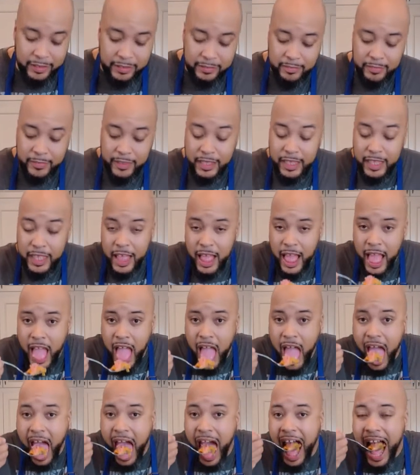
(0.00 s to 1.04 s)

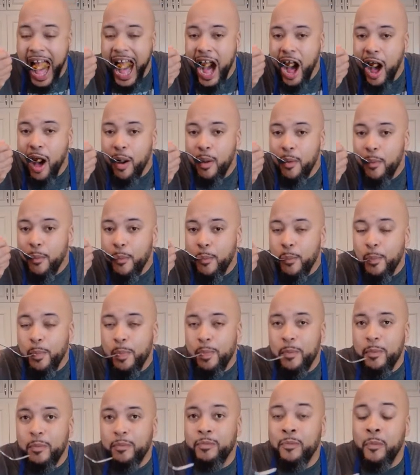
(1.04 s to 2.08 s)

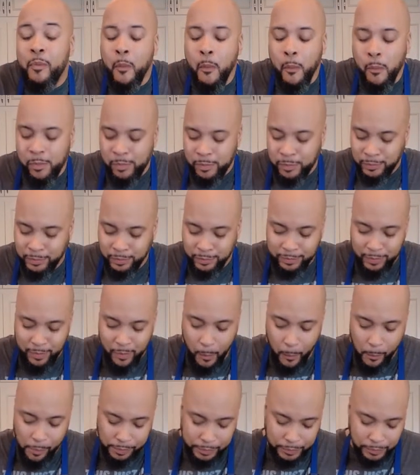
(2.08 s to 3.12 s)

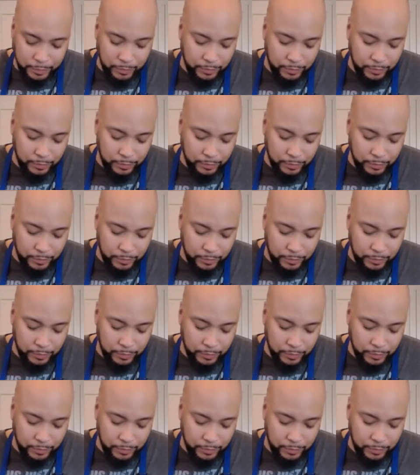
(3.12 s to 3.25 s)
[no speech]